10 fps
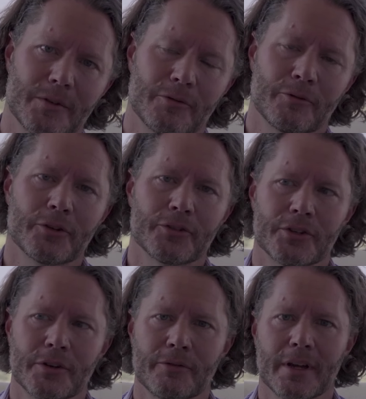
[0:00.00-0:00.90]
full
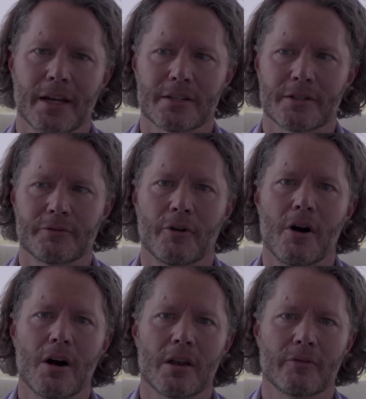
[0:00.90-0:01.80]
certificates for
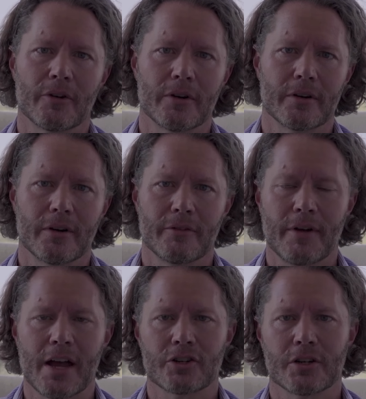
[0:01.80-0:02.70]
all of our
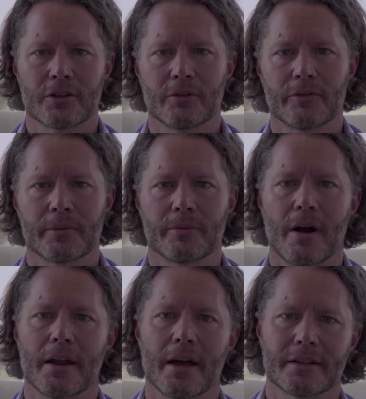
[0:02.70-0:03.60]
fashion and clothing
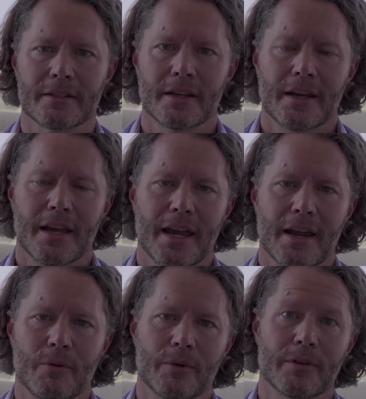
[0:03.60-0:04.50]
products,
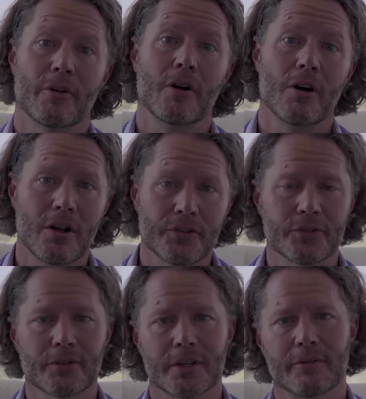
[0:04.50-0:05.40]
and we've
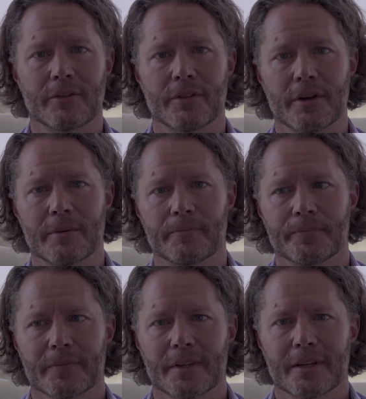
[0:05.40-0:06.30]
also given them,
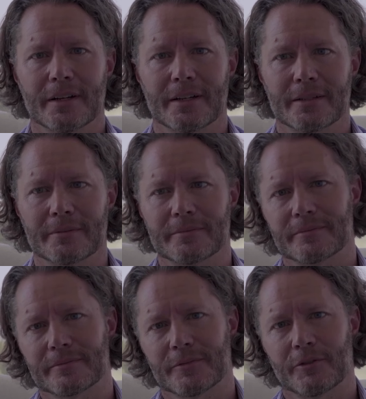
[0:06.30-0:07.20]

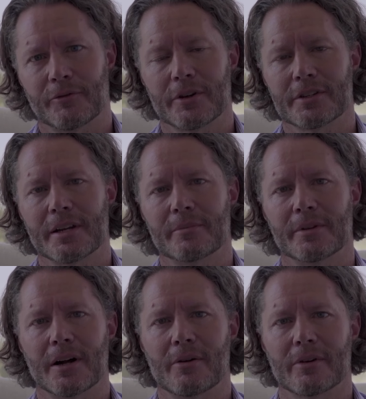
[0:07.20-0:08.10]
for
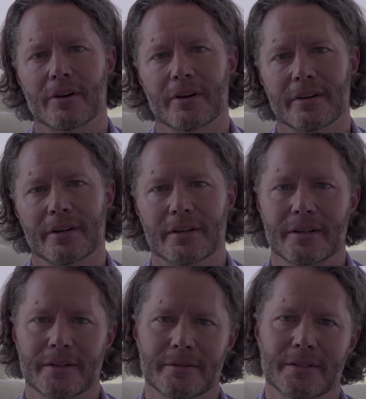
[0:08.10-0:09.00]
example, our
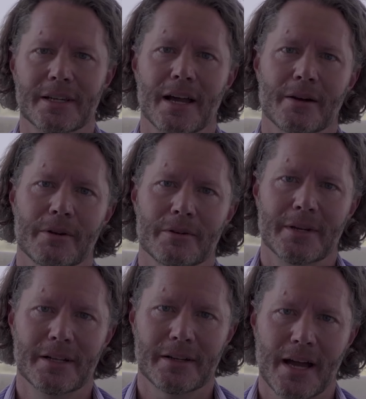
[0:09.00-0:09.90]
Leela Quantum
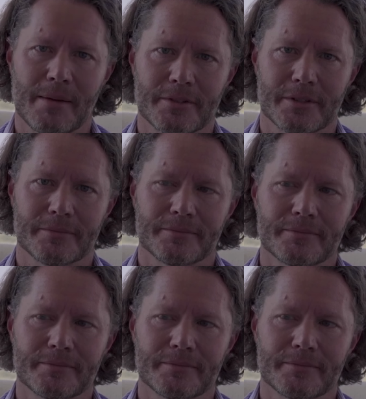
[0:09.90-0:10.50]
Heal capsule.